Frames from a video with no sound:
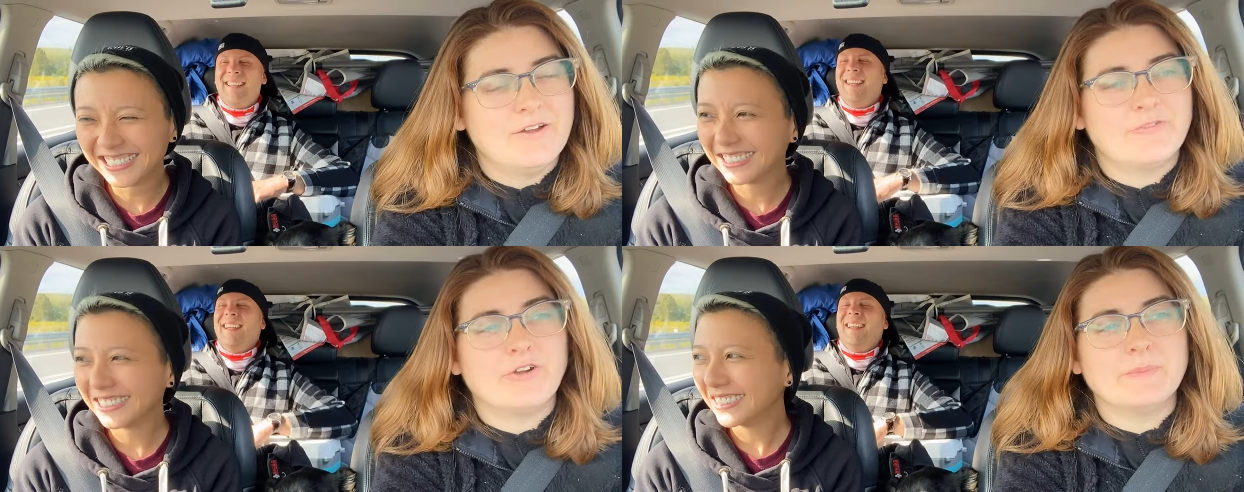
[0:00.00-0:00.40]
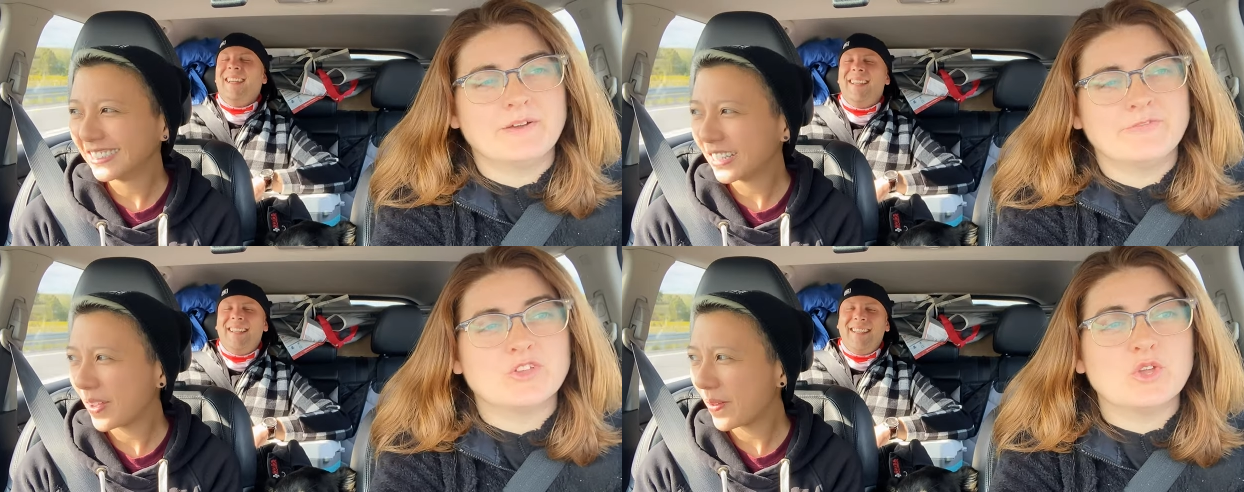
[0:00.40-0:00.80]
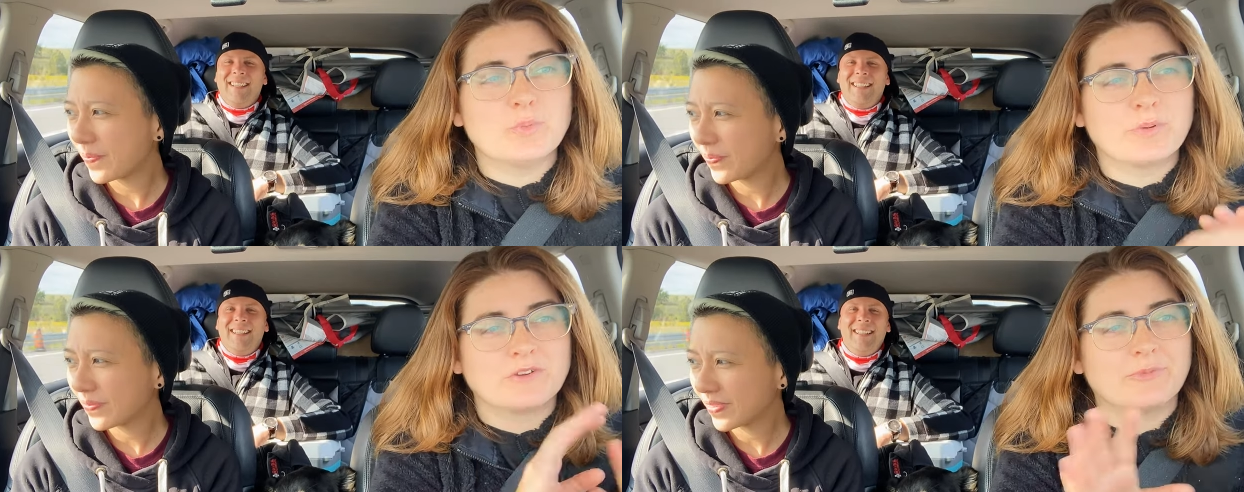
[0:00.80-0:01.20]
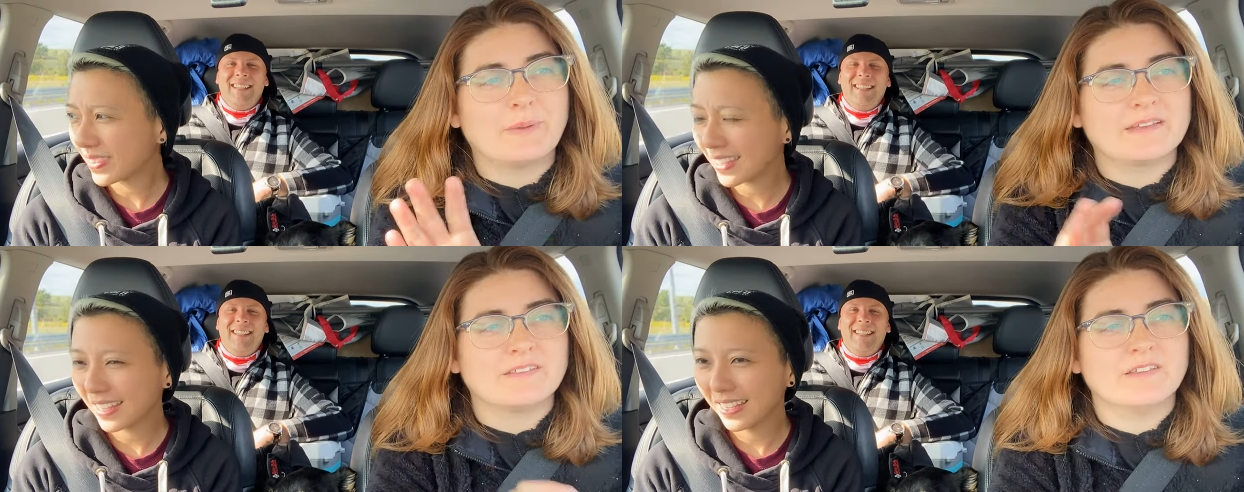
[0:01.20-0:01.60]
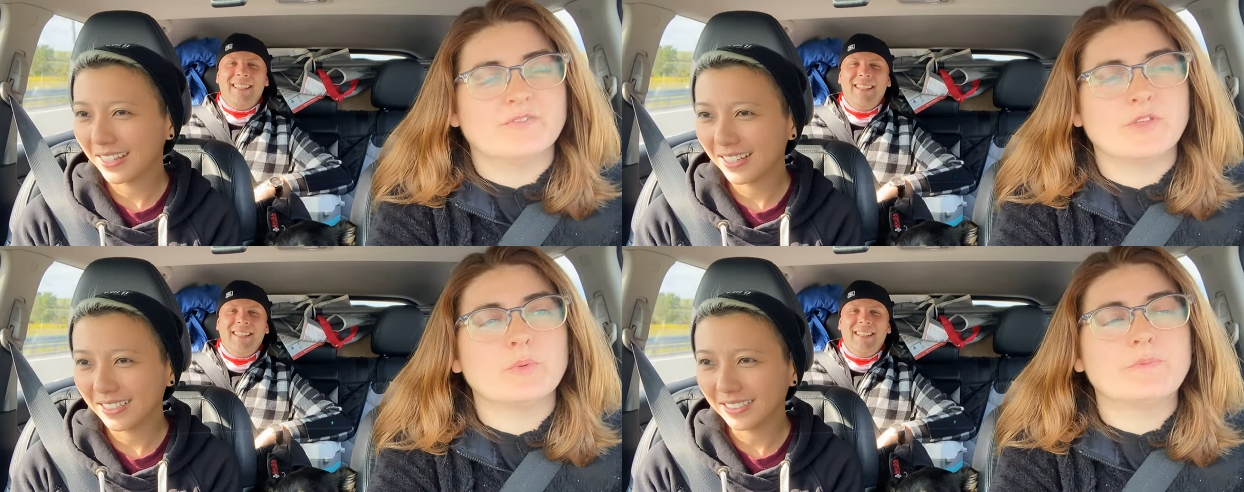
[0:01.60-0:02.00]
Speaker 1: from a view perspective.
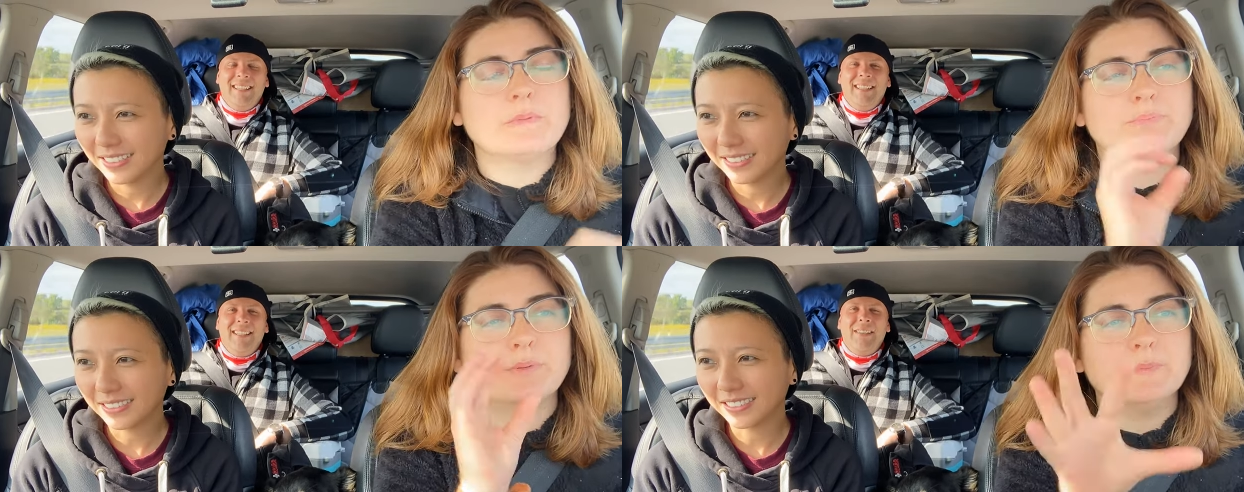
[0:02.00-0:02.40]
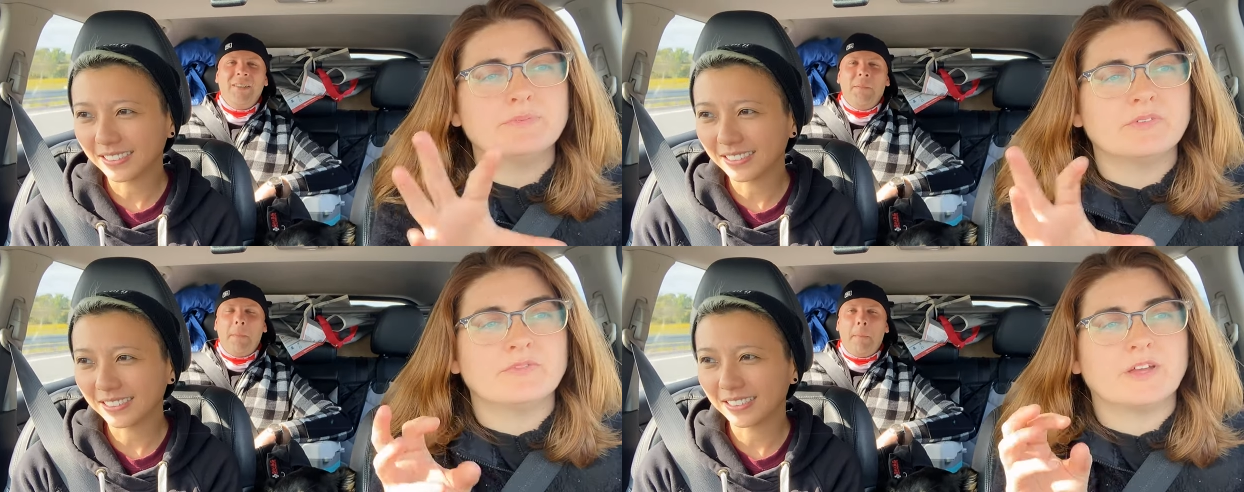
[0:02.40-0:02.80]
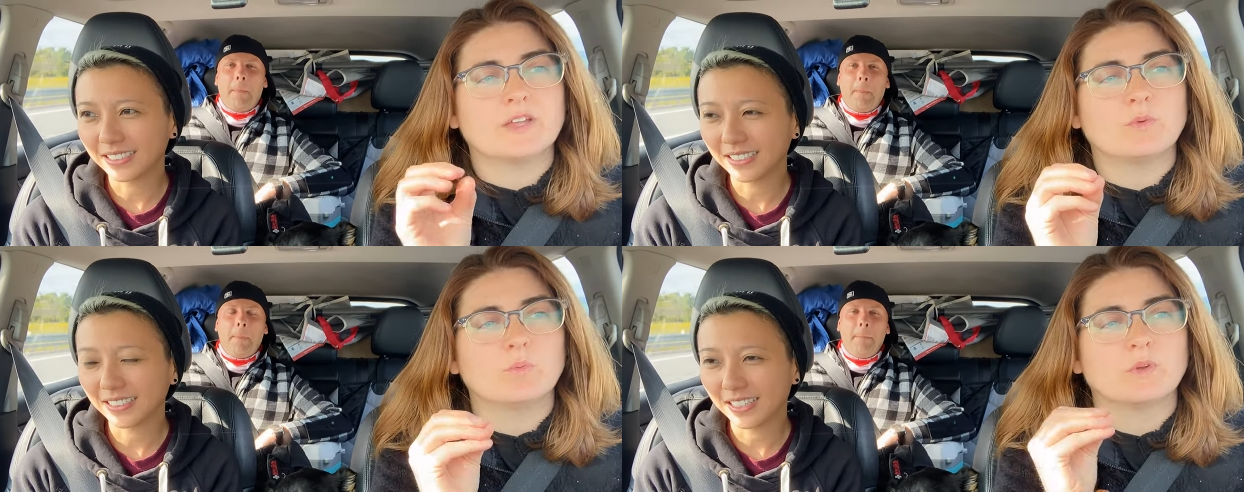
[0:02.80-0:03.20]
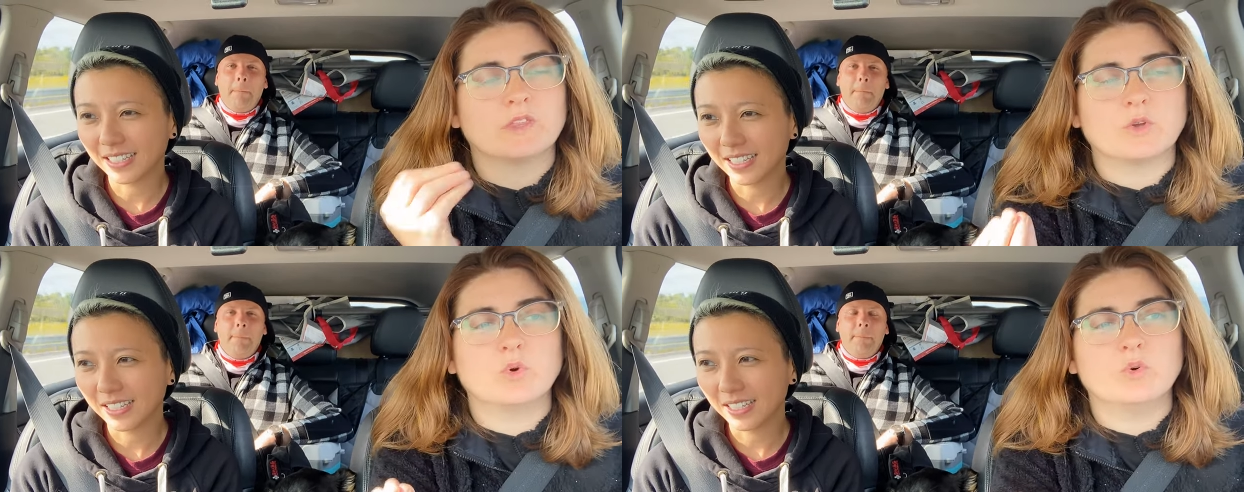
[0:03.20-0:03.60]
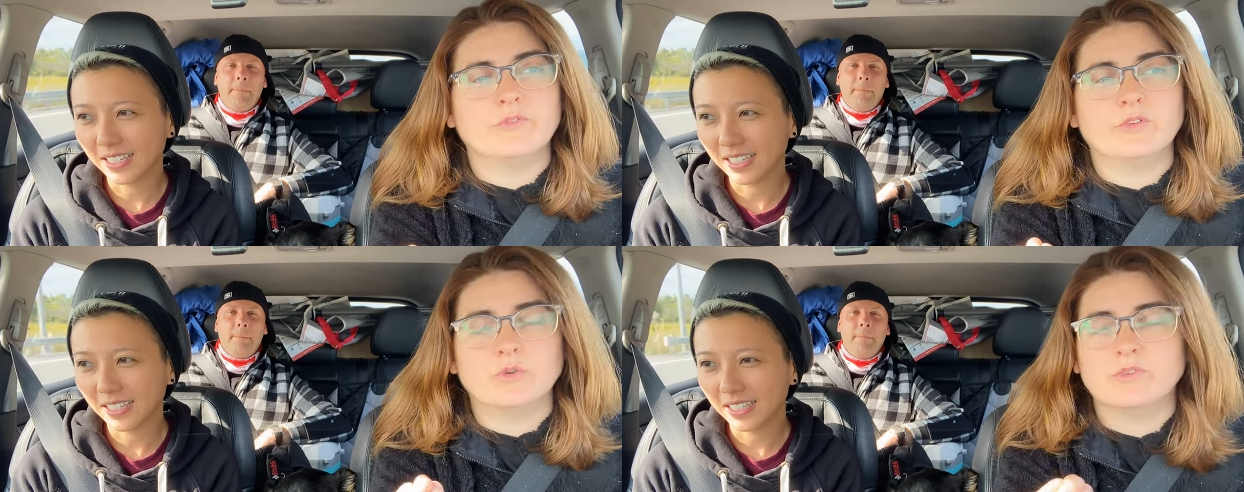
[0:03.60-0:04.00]
There would be blips of like really cool
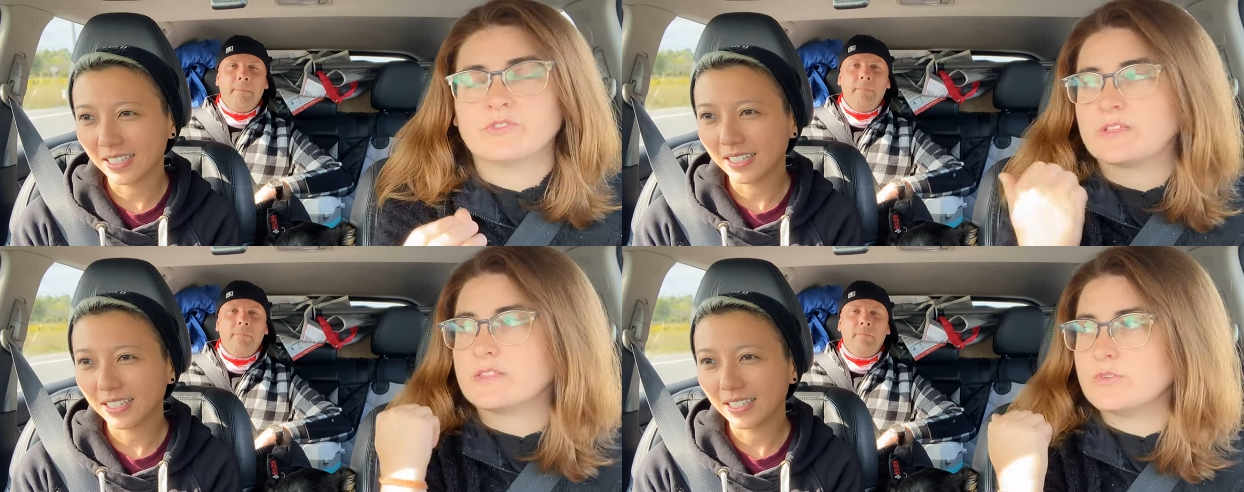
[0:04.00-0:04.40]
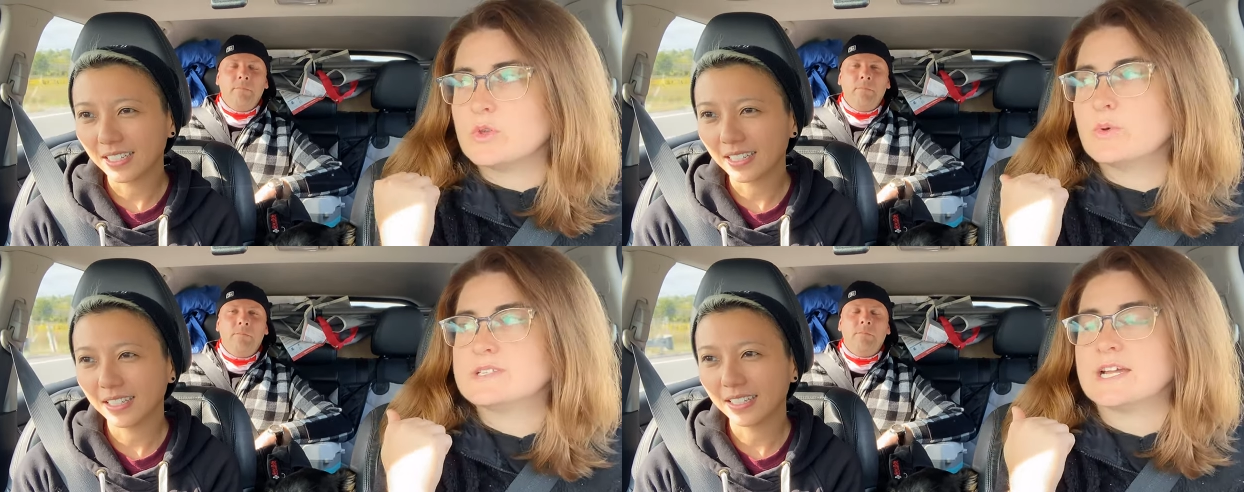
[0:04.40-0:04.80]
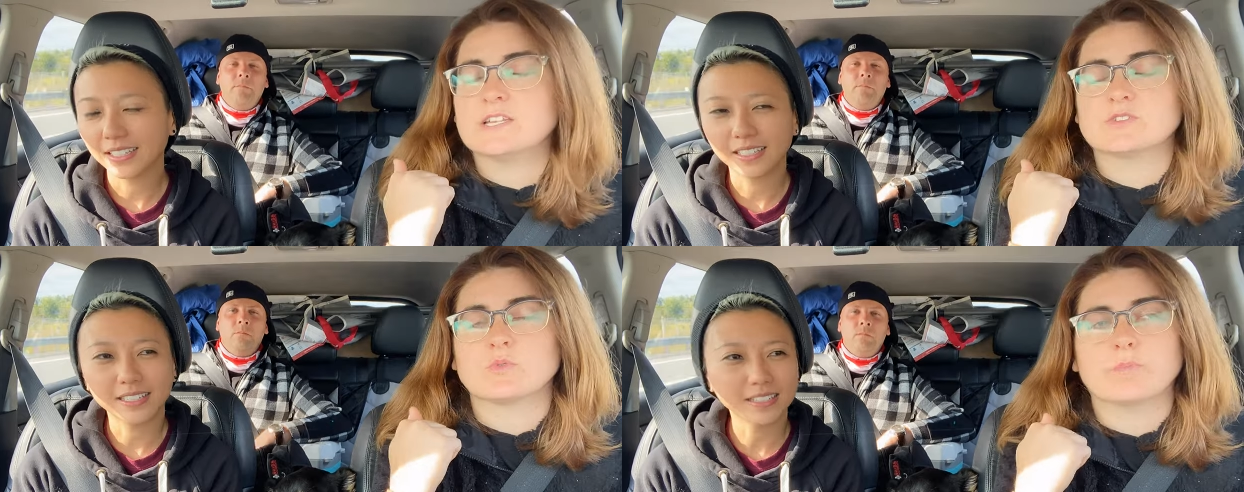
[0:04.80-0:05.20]
views, like the view at Dinosaur